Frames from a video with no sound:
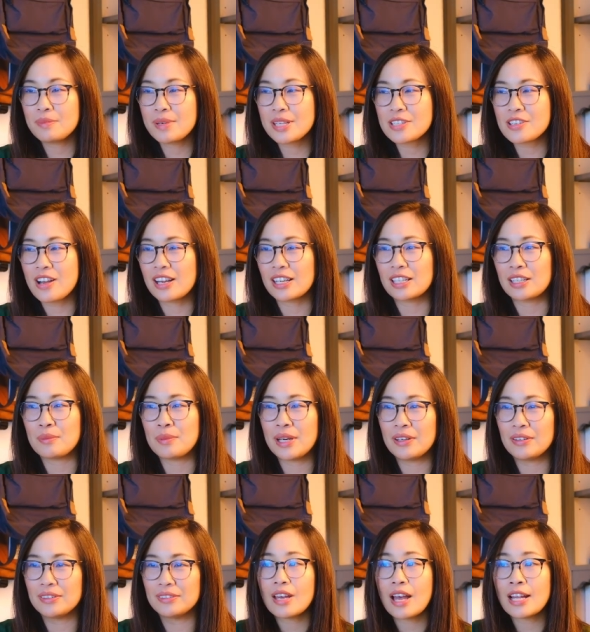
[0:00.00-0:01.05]
am I talking
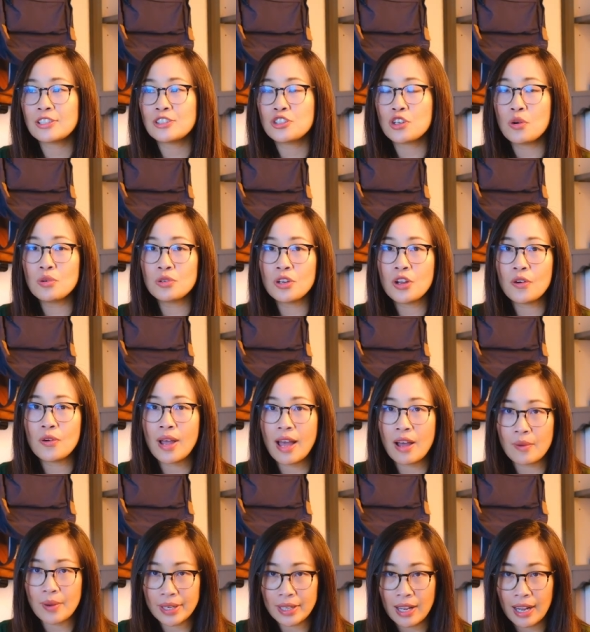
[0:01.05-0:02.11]
about? I don't know
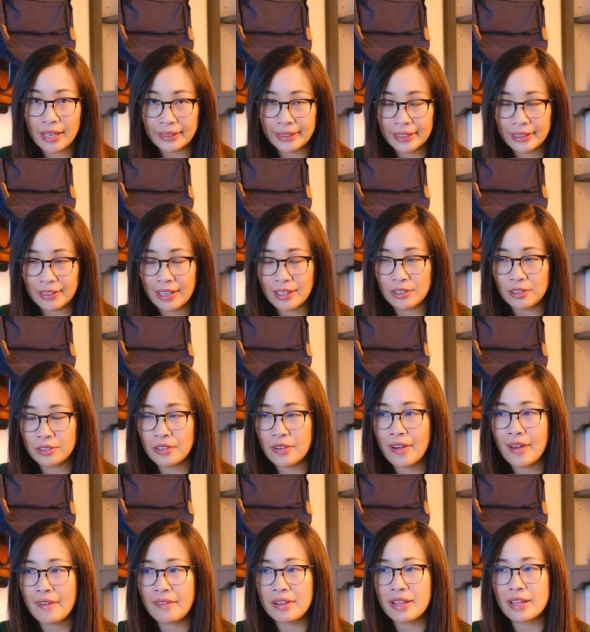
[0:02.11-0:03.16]
how I got here. I don't know
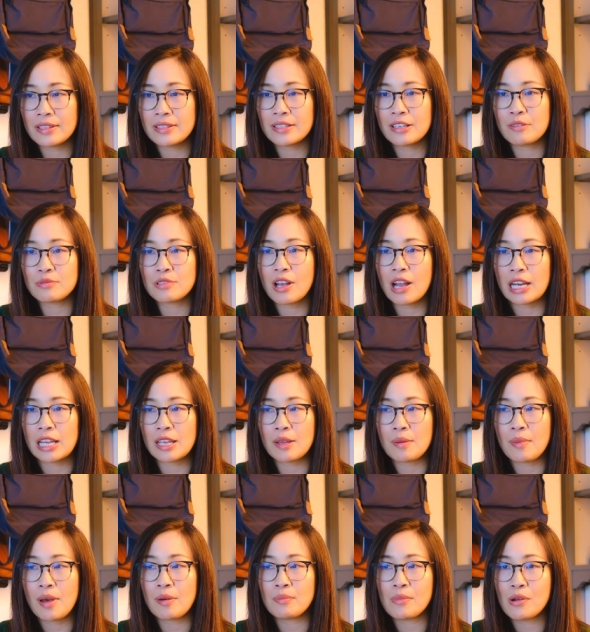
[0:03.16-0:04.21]
how I ended up talking
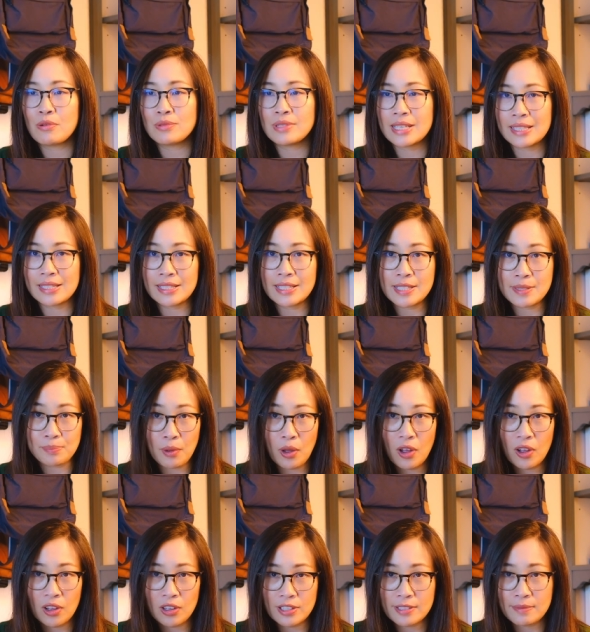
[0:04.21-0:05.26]
about Mo Diggley's
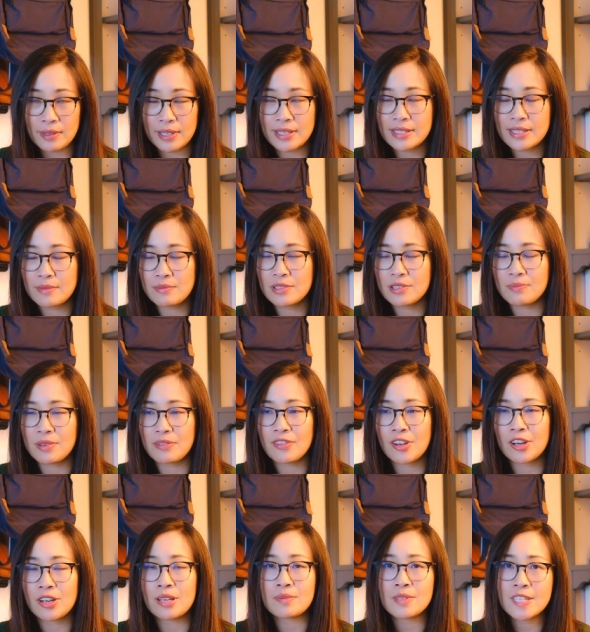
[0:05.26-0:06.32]
balls, but I seem to be
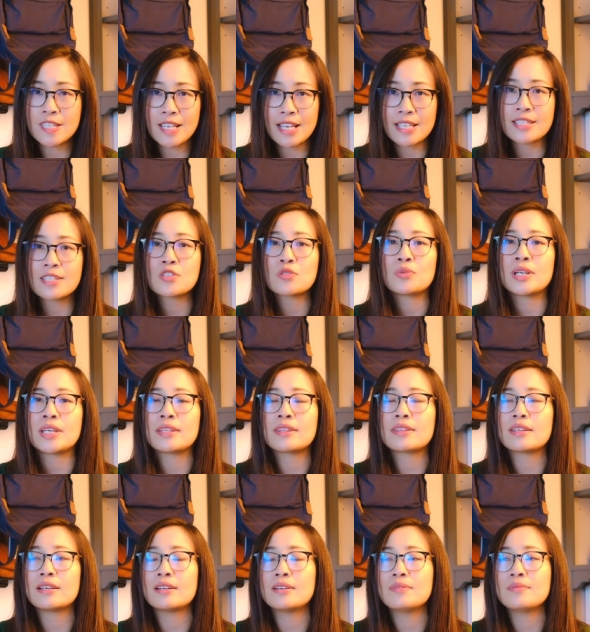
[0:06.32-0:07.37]
very obsessed with
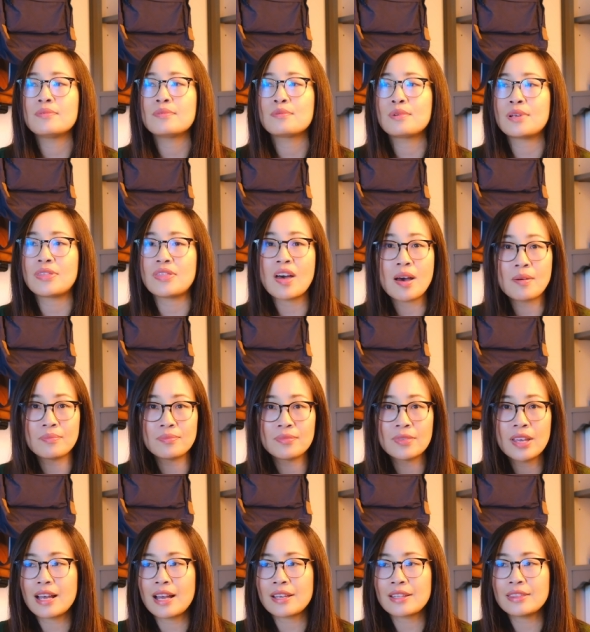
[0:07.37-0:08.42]
um, with them.
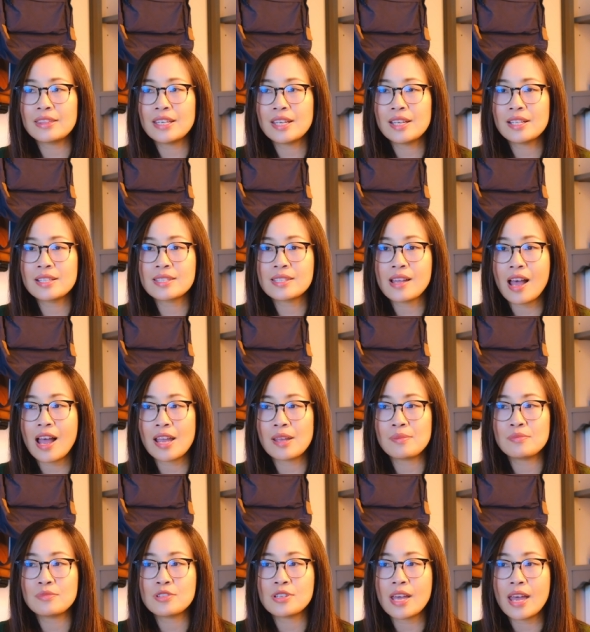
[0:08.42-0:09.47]
I think it's
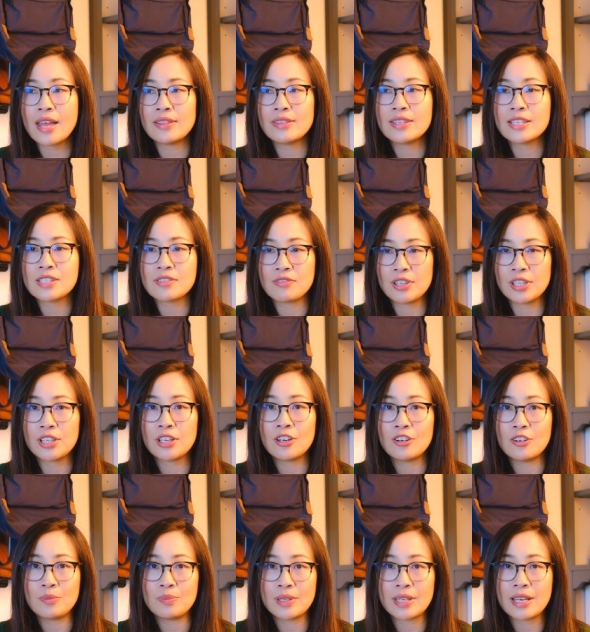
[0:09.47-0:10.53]
time to end this
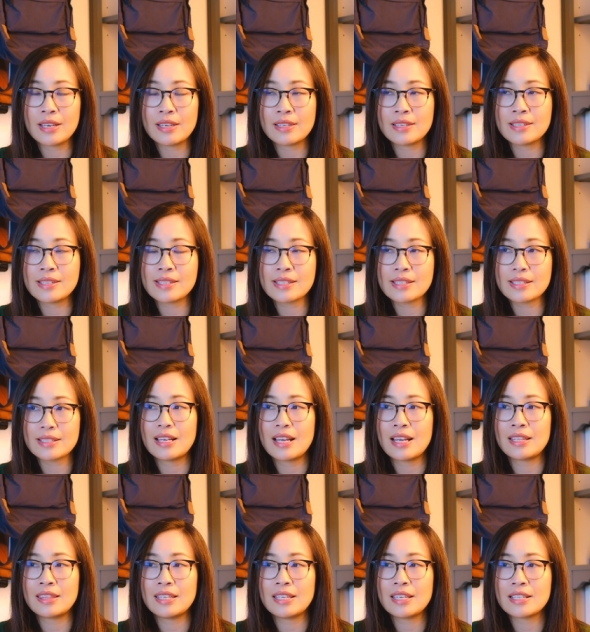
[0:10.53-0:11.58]
video because
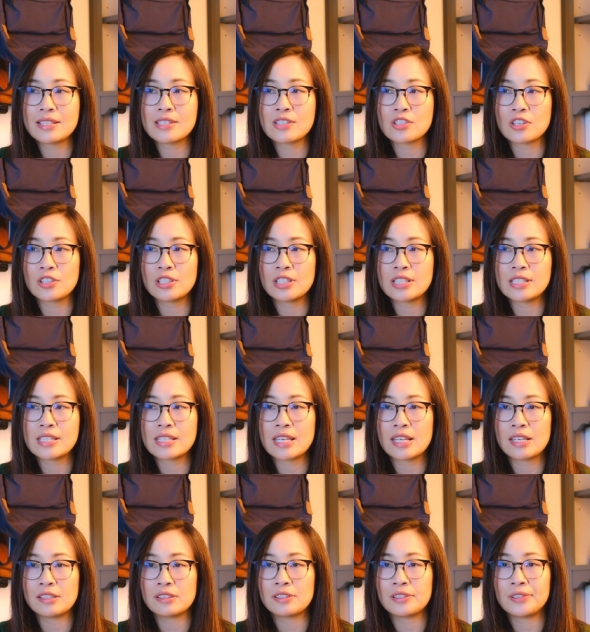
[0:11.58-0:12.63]
I think it's starting to
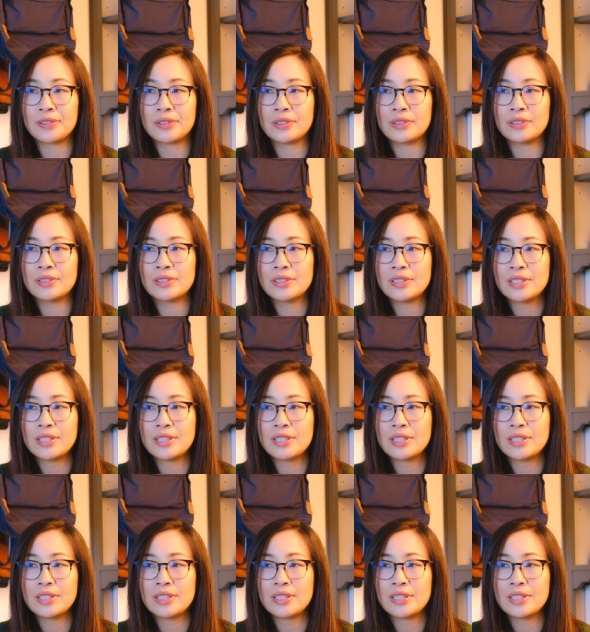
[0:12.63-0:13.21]
get a little